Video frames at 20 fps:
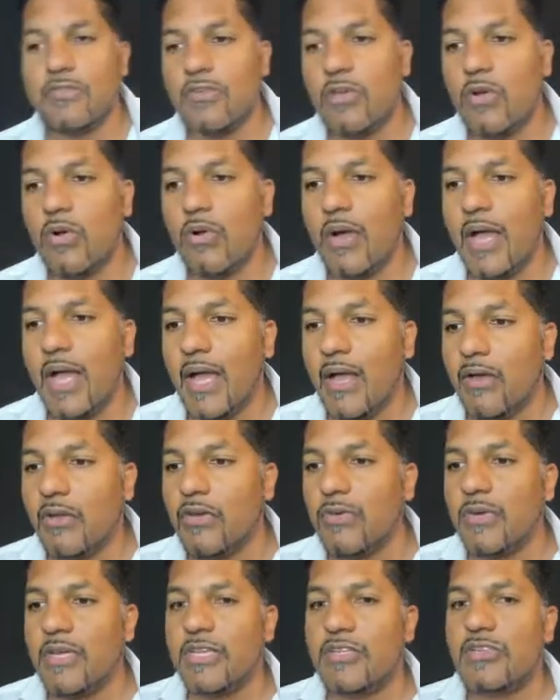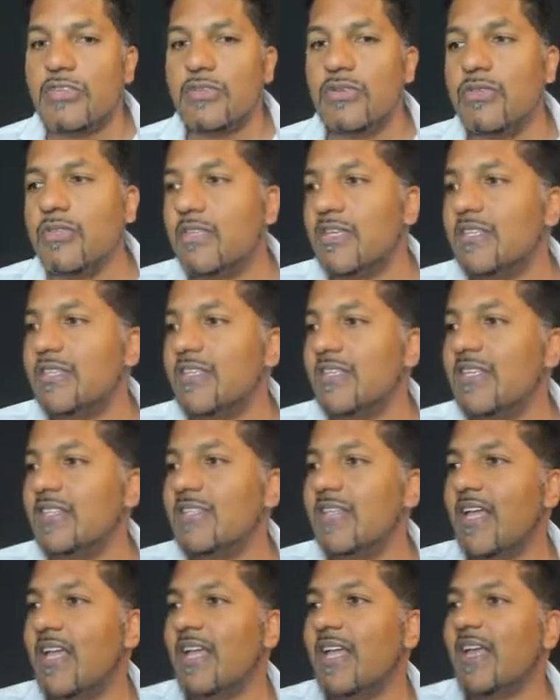so how do we do this?
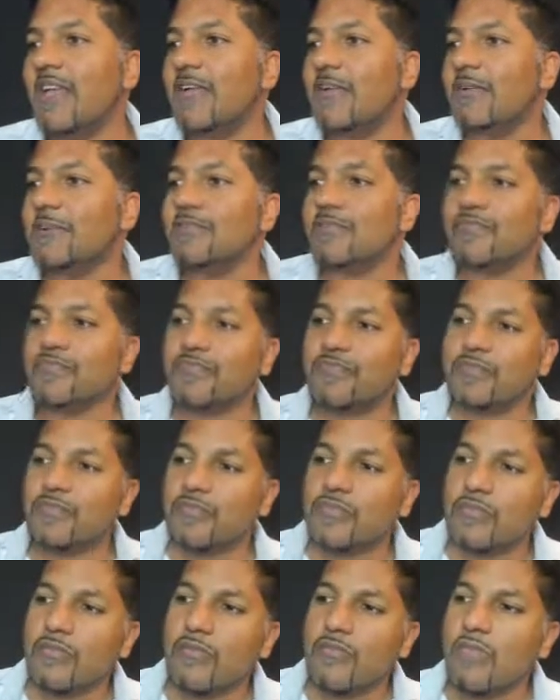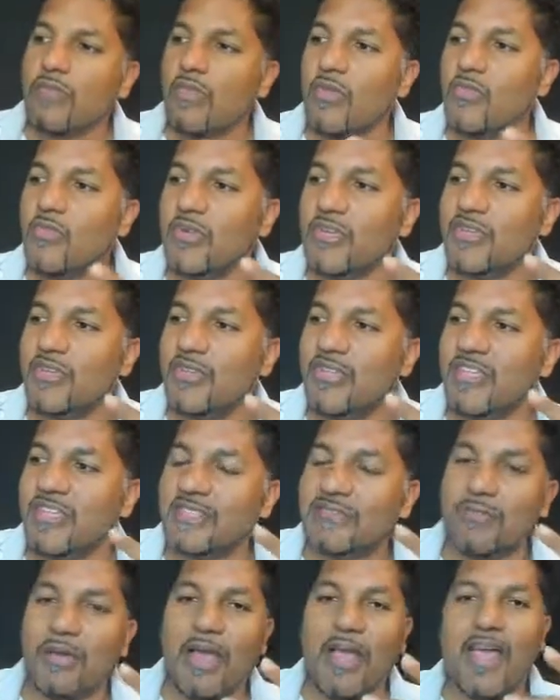Is like, we do
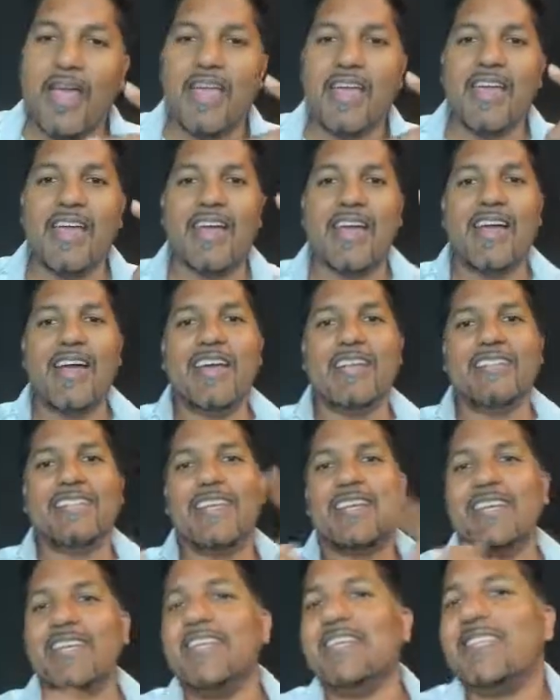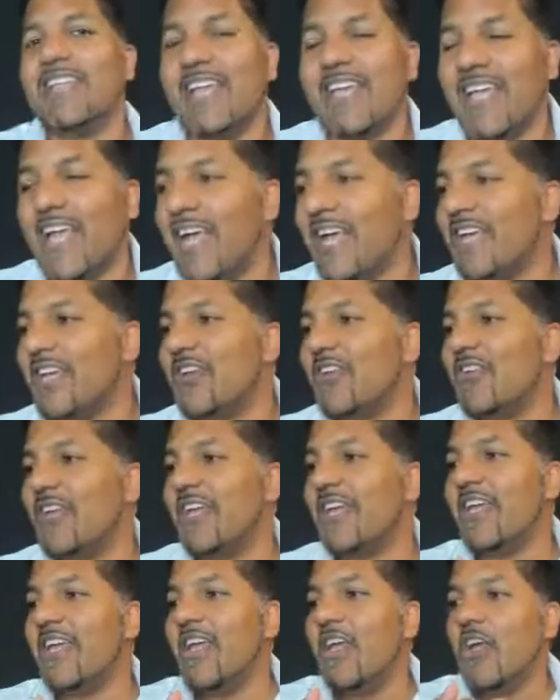this by techniques like
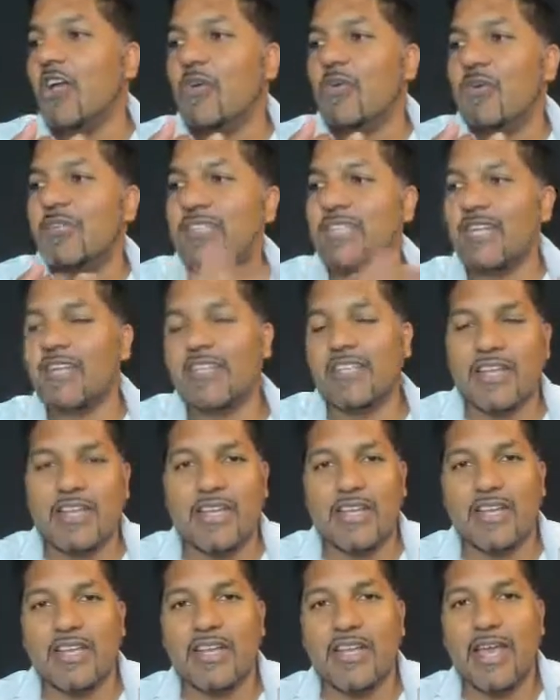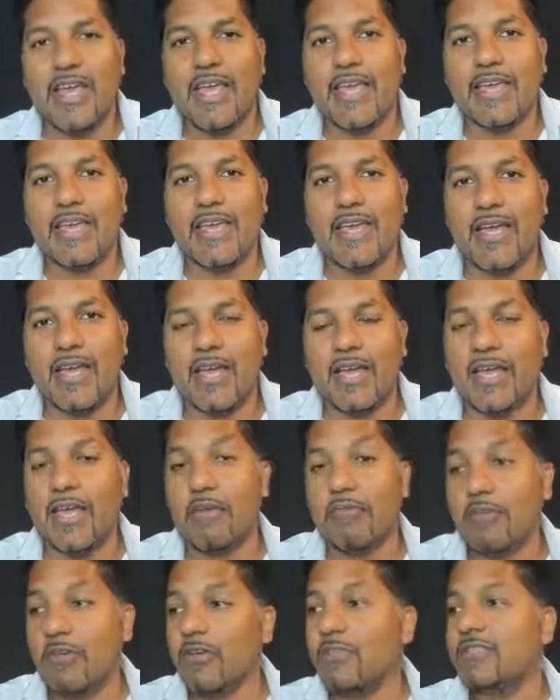anchoring. We take
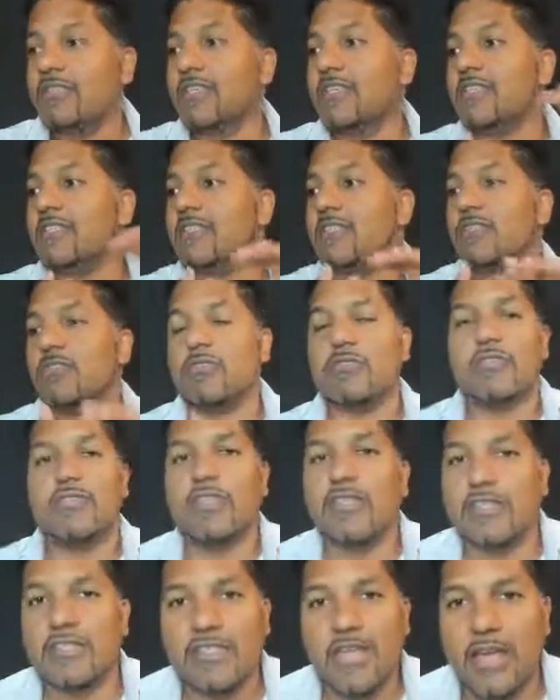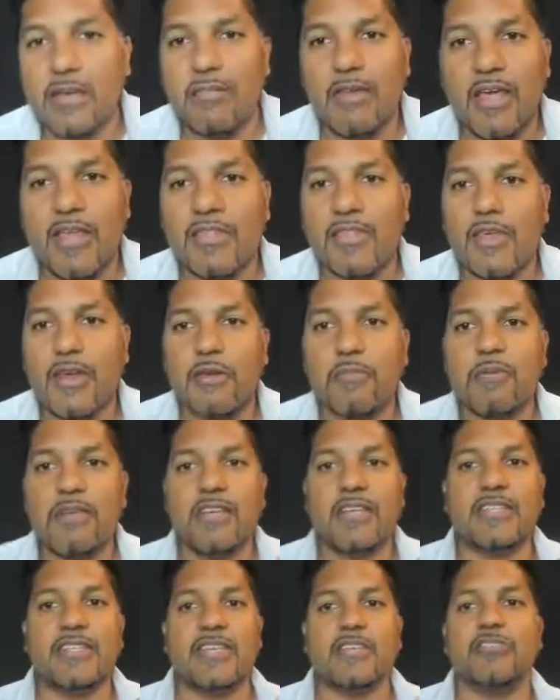hypnosis, the timeline
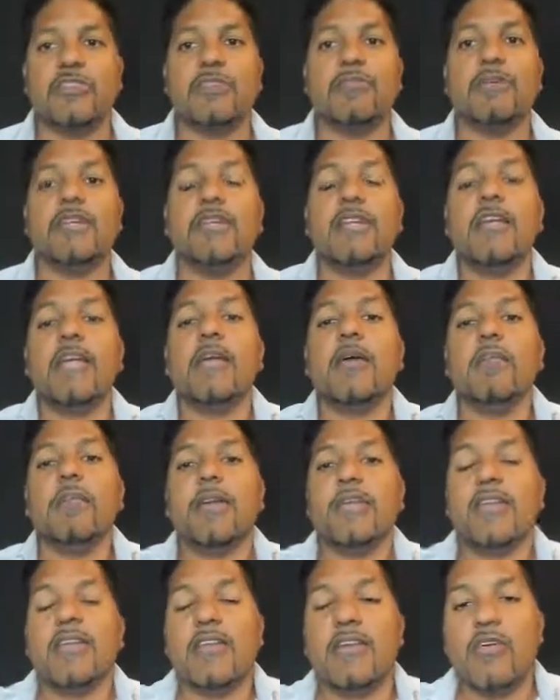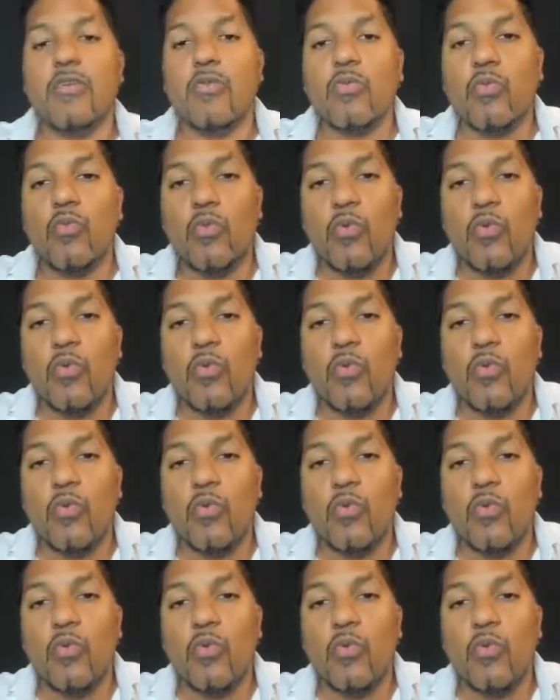therapy, etc. But